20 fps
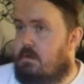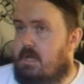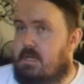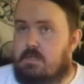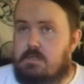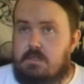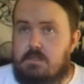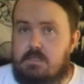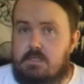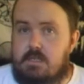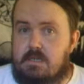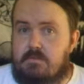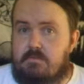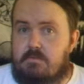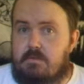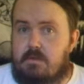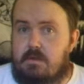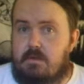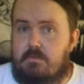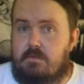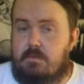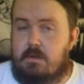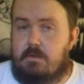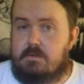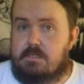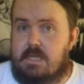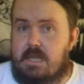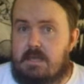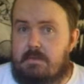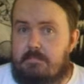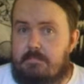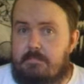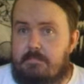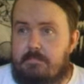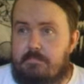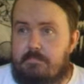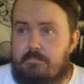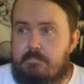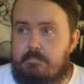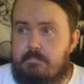I just heard something fall over. What was that?
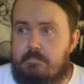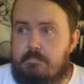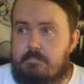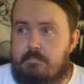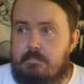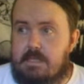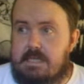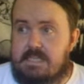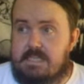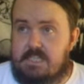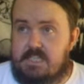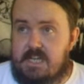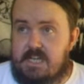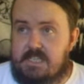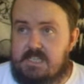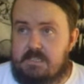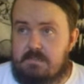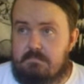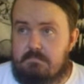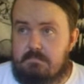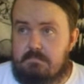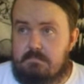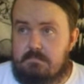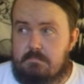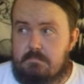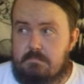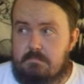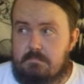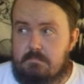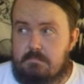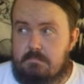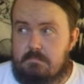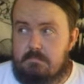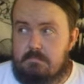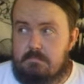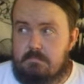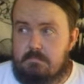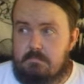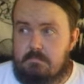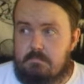Is it Jason?
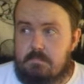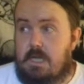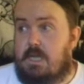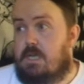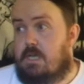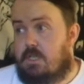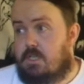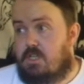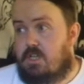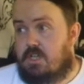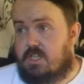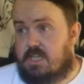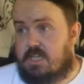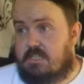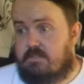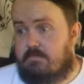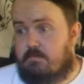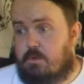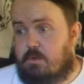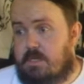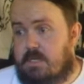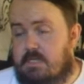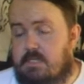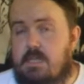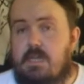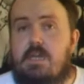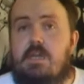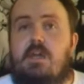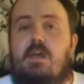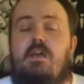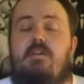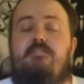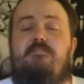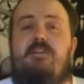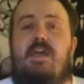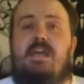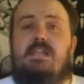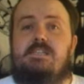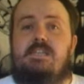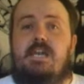It's not Jason Voorhees.
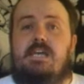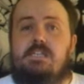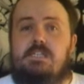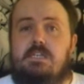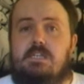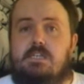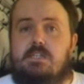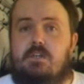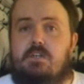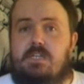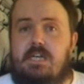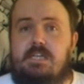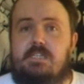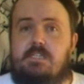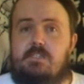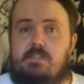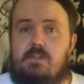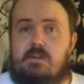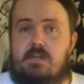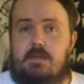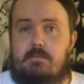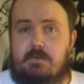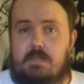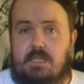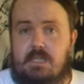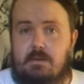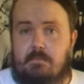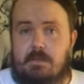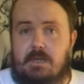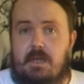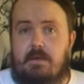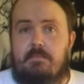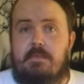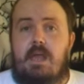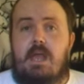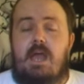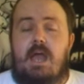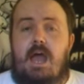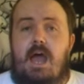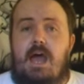Fantastic. So Jason's not coming to kill me now.
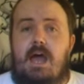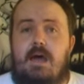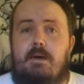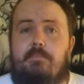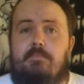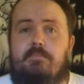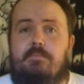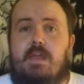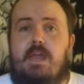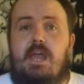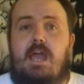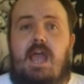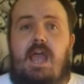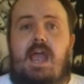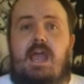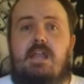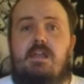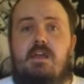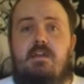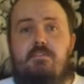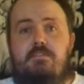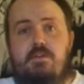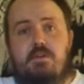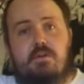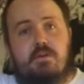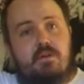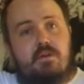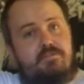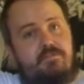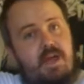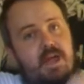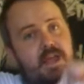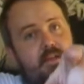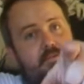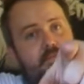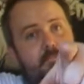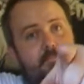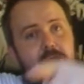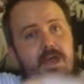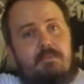And if you're a fan
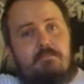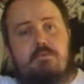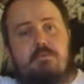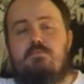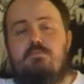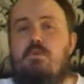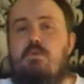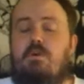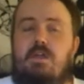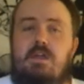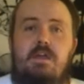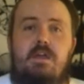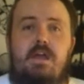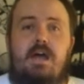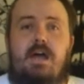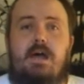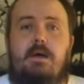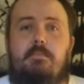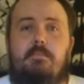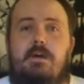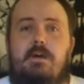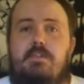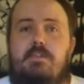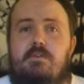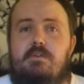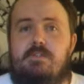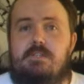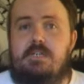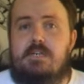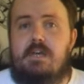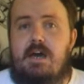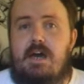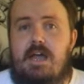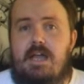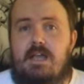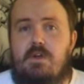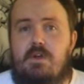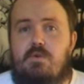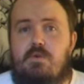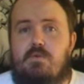of the band Marauder, there is a
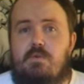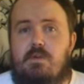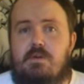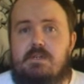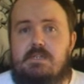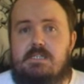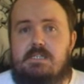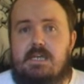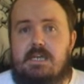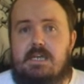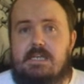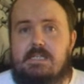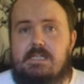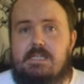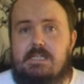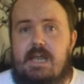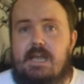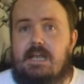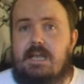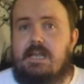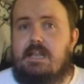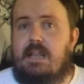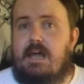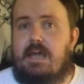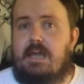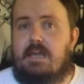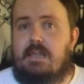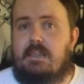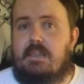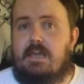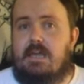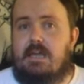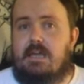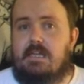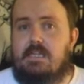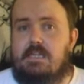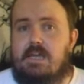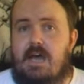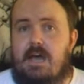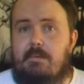guy who looks exactly like their
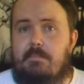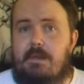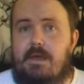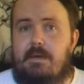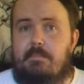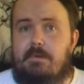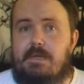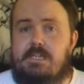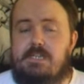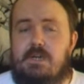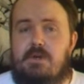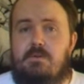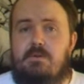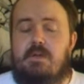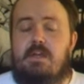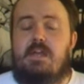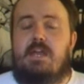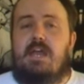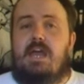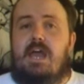guitar player, Pito,